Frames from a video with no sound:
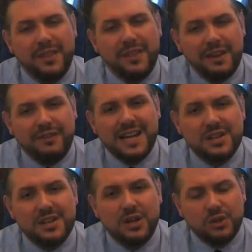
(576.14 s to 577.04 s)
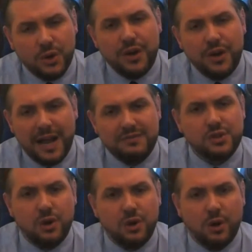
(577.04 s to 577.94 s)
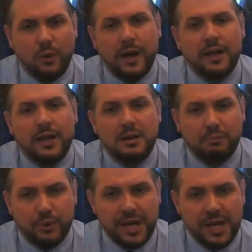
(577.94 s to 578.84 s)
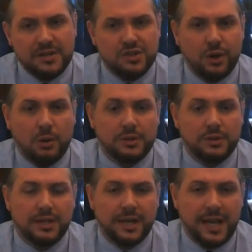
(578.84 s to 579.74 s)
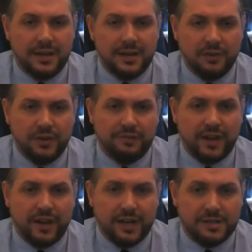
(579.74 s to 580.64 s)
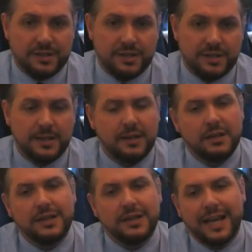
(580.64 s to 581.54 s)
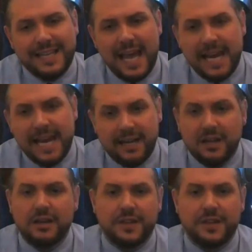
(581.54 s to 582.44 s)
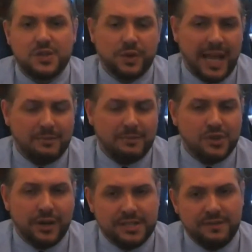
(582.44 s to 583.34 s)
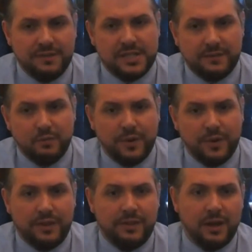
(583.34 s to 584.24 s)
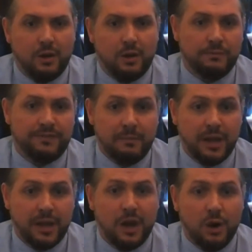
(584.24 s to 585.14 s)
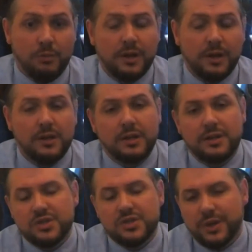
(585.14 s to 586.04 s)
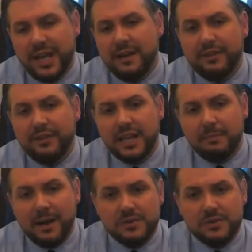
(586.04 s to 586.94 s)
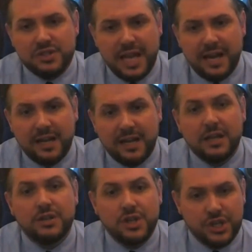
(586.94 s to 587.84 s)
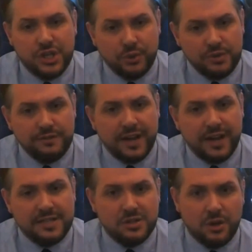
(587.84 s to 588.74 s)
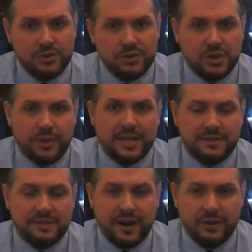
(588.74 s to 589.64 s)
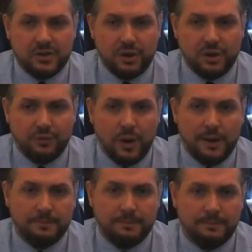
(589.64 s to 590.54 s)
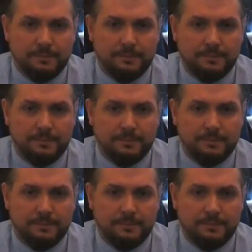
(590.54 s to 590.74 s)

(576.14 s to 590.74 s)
that the device could have stalkerware pre-installed and hidden on the device. Again, this would capture activity from within the family home. So again, think about scanning your children's devices also with antivirus software.